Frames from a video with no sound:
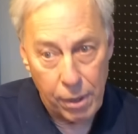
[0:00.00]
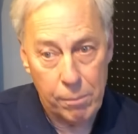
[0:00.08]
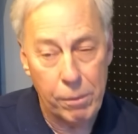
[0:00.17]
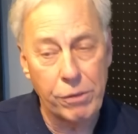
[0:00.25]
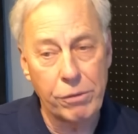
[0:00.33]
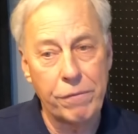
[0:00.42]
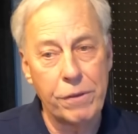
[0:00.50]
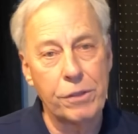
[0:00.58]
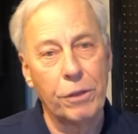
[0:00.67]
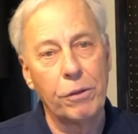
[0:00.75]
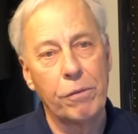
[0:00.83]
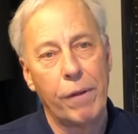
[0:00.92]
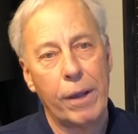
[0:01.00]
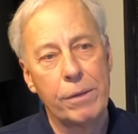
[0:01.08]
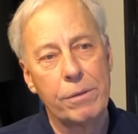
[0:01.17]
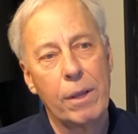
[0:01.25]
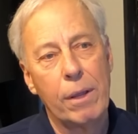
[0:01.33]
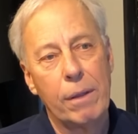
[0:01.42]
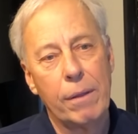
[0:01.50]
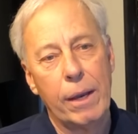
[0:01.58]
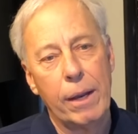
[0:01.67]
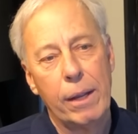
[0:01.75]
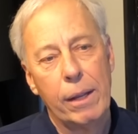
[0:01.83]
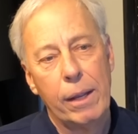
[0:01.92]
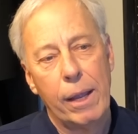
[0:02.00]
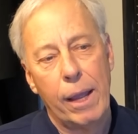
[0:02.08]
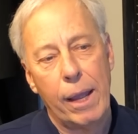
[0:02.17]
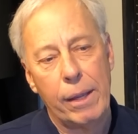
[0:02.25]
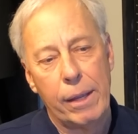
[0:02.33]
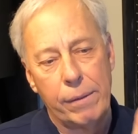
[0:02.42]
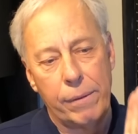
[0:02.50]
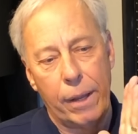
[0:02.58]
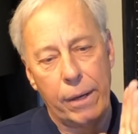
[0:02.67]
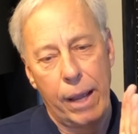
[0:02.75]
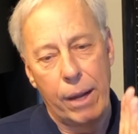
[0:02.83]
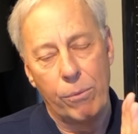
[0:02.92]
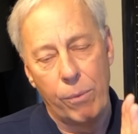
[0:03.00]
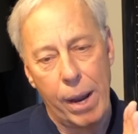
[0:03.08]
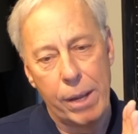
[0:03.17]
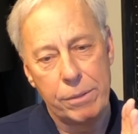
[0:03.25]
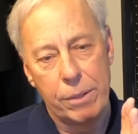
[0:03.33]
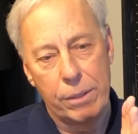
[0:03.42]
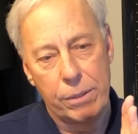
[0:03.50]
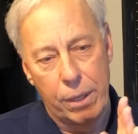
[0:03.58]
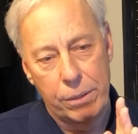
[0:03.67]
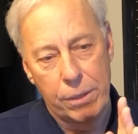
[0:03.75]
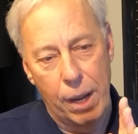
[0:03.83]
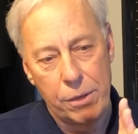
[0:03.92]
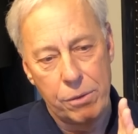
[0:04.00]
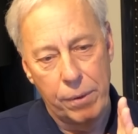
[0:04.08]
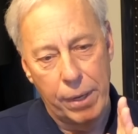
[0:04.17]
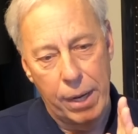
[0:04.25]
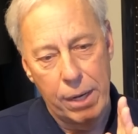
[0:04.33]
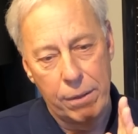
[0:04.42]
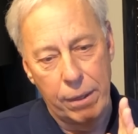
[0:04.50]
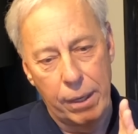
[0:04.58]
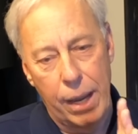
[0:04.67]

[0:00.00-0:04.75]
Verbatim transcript: But it's a physical device that at, that at rest it, it's not doing anything.